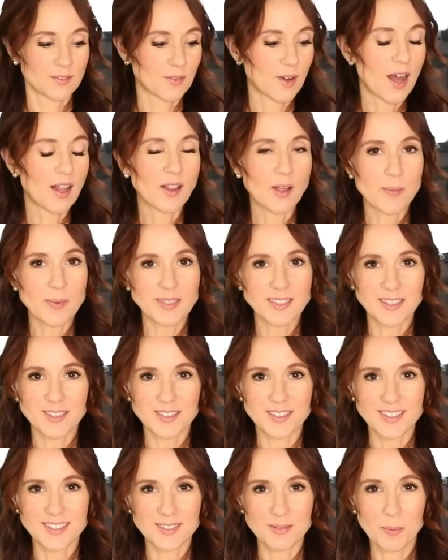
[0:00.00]
Hello my
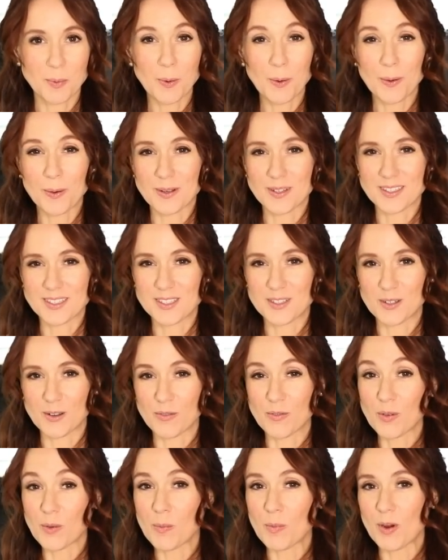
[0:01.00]
dears, we're going to do a
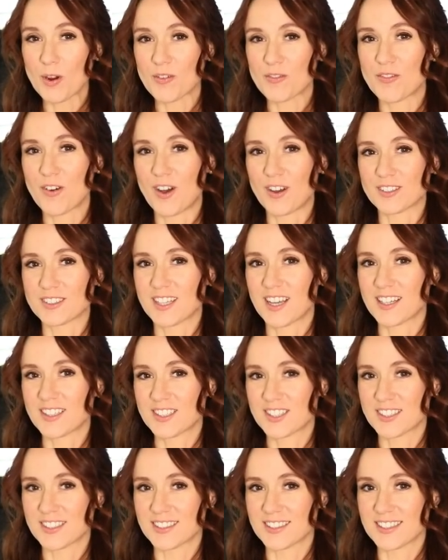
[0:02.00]
few more fall
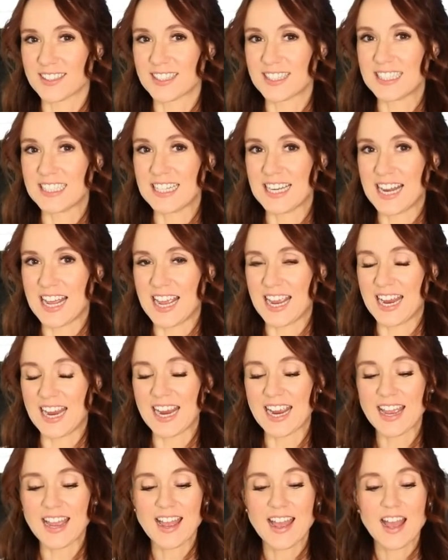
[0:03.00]
touches
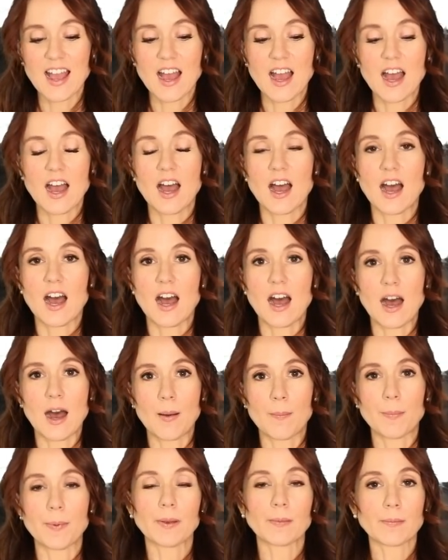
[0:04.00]
today
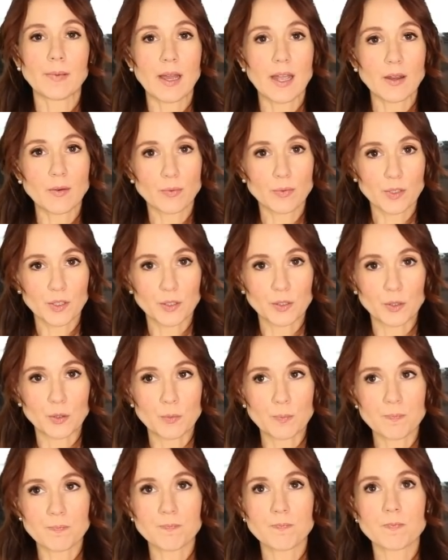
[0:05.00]
up in my
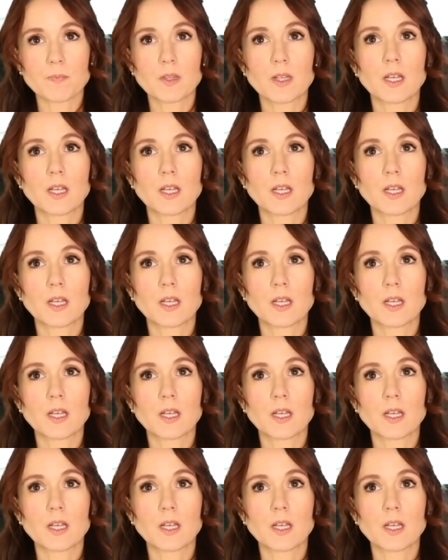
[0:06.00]
room,